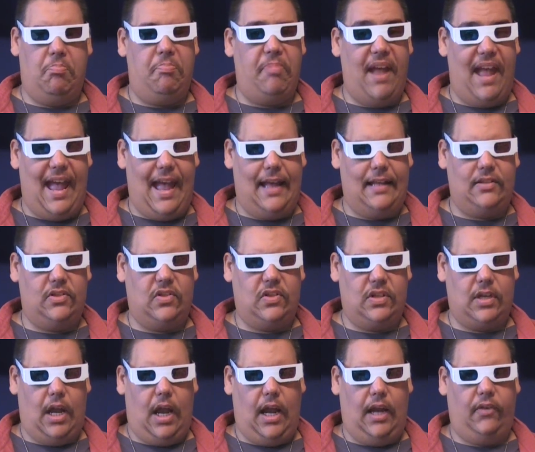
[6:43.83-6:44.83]
bad
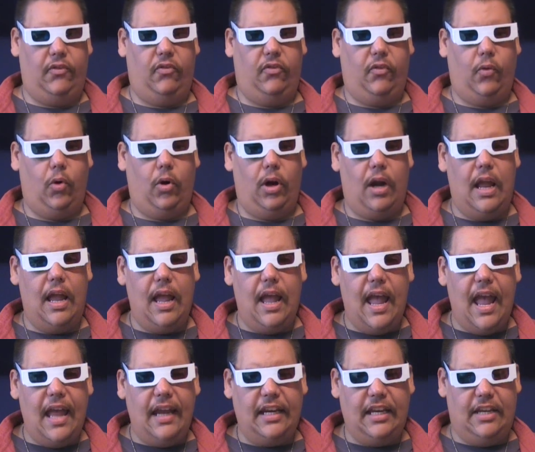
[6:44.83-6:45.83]
sign for
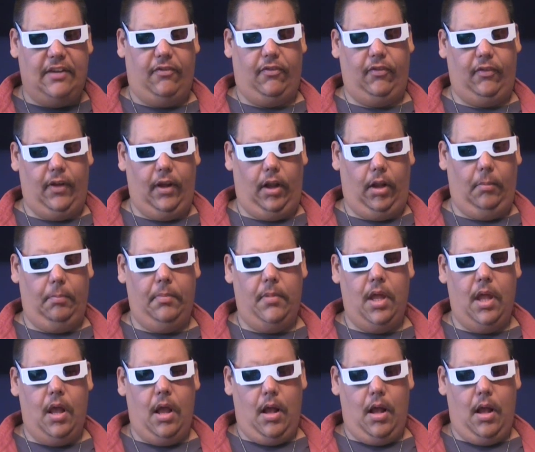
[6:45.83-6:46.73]
any film,